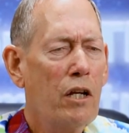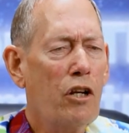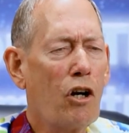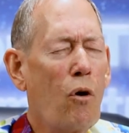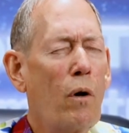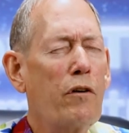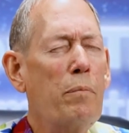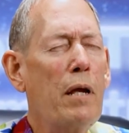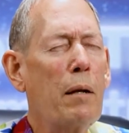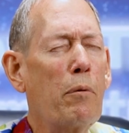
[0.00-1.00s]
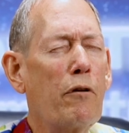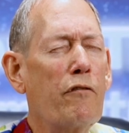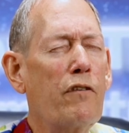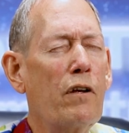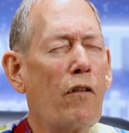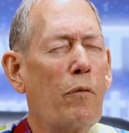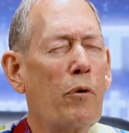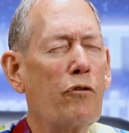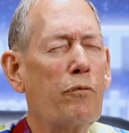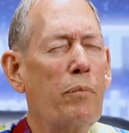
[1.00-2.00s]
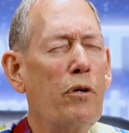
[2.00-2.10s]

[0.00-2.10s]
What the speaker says: you're going to be able to feel the most